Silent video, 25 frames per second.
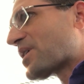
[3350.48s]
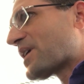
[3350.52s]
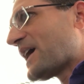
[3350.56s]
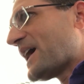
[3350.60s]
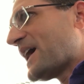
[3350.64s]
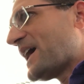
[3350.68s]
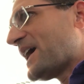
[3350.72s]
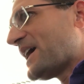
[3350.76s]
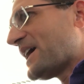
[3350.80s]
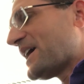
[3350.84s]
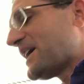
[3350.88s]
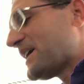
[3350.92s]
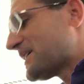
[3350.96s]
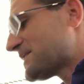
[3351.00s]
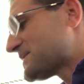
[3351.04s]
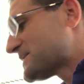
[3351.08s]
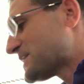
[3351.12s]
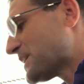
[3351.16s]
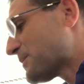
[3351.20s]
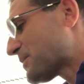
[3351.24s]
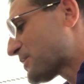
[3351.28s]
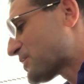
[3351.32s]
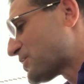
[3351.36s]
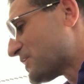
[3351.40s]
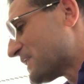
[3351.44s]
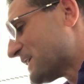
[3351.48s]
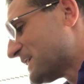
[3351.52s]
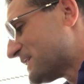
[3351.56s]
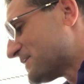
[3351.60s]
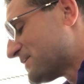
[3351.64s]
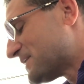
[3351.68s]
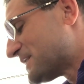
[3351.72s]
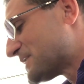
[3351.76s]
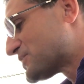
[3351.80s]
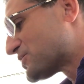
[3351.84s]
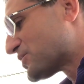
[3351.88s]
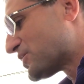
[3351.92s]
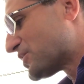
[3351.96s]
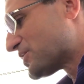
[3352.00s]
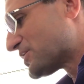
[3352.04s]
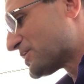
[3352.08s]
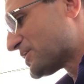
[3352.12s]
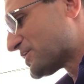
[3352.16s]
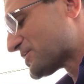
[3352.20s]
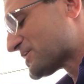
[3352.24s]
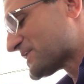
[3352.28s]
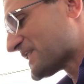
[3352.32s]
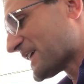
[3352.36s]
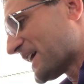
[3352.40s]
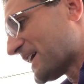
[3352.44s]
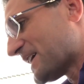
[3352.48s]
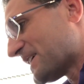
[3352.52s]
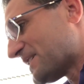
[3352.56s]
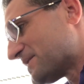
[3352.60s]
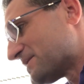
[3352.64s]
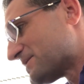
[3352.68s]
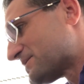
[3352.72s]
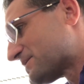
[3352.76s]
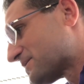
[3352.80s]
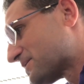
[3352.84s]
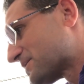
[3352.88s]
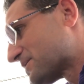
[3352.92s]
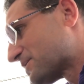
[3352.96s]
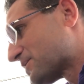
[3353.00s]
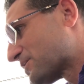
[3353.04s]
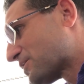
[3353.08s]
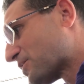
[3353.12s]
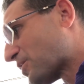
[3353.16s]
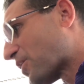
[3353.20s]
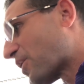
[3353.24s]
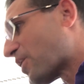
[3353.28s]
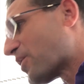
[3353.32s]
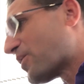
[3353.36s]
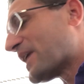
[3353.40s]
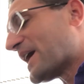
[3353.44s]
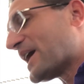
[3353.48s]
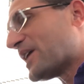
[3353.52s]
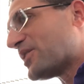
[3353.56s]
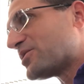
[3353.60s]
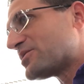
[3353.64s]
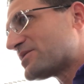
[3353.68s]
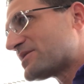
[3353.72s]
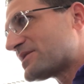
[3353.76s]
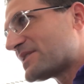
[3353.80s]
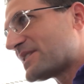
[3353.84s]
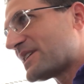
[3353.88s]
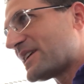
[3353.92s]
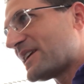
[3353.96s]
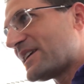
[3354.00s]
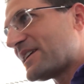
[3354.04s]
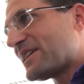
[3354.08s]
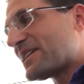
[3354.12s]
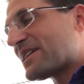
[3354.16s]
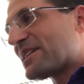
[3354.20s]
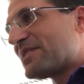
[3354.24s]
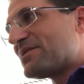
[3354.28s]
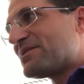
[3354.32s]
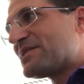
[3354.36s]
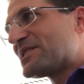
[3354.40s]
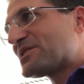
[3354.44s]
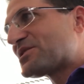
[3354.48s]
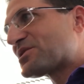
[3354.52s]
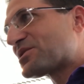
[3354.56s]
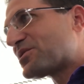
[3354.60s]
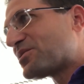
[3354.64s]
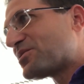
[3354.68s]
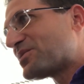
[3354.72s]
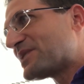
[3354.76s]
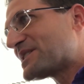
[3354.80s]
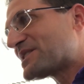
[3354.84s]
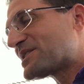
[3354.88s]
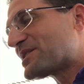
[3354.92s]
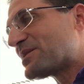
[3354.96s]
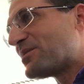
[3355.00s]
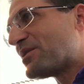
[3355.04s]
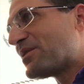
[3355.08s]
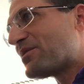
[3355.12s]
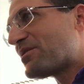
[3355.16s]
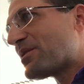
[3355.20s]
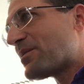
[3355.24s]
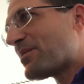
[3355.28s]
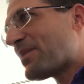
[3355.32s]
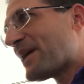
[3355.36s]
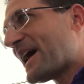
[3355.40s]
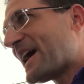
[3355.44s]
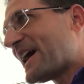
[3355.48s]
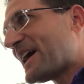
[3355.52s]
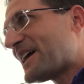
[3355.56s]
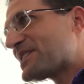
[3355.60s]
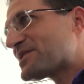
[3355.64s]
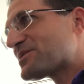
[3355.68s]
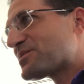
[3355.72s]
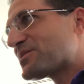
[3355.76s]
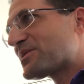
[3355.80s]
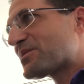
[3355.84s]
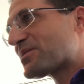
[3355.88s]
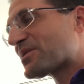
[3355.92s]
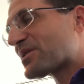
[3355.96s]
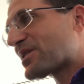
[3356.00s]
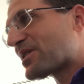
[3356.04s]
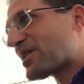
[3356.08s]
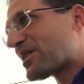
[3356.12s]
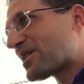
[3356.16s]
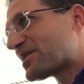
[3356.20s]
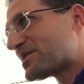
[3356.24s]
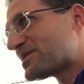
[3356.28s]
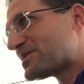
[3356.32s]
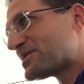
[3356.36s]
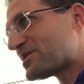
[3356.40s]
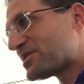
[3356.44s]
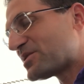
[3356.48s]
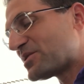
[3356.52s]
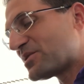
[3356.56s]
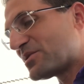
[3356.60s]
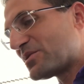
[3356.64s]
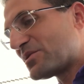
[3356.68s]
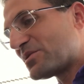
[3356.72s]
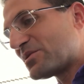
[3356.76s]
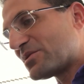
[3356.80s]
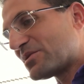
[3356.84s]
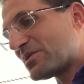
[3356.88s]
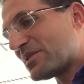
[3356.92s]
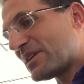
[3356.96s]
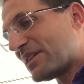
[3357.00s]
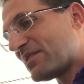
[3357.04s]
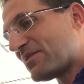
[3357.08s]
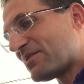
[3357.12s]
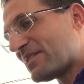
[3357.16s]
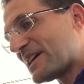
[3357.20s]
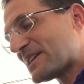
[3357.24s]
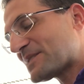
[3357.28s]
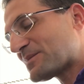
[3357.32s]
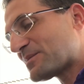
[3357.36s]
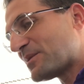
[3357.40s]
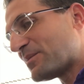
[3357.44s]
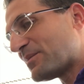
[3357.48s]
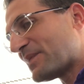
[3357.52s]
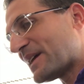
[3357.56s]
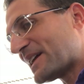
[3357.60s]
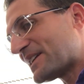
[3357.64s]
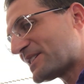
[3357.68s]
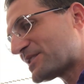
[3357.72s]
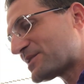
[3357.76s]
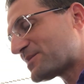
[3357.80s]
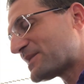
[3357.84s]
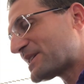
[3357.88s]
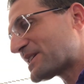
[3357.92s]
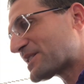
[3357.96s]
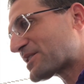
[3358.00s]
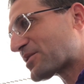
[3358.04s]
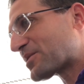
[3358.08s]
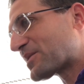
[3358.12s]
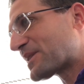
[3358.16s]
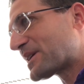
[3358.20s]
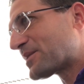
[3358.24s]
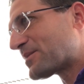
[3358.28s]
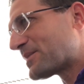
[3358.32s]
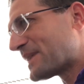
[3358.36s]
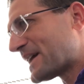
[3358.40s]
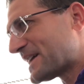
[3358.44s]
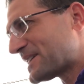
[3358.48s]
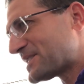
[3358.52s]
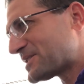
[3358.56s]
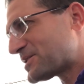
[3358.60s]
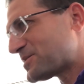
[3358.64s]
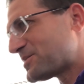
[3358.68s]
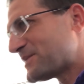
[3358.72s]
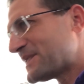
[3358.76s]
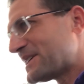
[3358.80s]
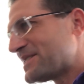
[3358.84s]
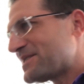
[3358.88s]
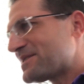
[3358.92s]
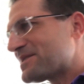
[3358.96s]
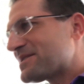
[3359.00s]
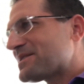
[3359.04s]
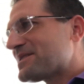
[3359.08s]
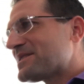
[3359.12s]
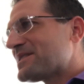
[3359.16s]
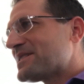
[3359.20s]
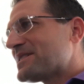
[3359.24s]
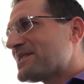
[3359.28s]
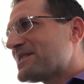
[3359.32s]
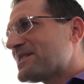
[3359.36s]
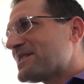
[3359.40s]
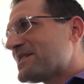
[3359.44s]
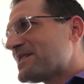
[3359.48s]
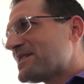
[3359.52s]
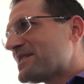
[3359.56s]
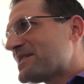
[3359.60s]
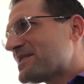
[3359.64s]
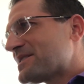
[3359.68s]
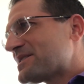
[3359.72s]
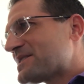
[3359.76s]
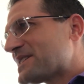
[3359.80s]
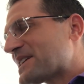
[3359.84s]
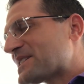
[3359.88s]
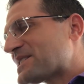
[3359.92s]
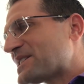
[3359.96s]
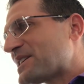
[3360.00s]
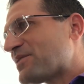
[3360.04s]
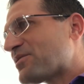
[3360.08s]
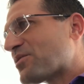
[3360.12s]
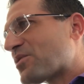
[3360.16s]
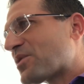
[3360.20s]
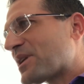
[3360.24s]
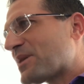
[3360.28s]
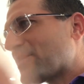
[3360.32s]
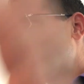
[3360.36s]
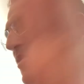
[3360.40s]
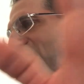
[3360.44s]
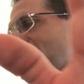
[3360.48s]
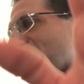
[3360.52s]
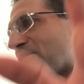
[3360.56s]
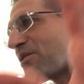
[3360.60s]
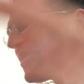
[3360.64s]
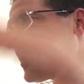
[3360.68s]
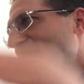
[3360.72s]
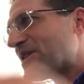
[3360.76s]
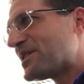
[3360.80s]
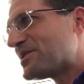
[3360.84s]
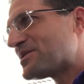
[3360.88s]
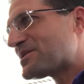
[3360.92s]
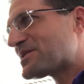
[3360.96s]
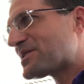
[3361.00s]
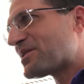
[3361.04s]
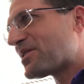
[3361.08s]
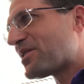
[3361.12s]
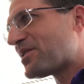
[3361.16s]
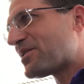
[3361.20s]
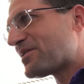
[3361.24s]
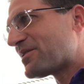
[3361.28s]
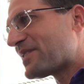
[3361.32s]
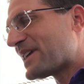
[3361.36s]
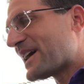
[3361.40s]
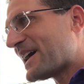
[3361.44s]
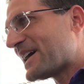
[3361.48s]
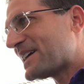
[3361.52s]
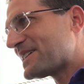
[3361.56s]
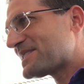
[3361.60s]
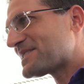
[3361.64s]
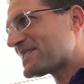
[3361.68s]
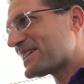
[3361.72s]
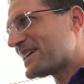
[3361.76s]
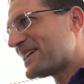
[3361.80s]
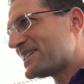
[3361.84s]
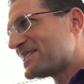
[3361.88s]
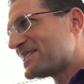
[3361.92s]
a typical individual, you're saying throw out the conventional wisdom of the past with regard to investment management, career management, 60-40 portfolios and all of that,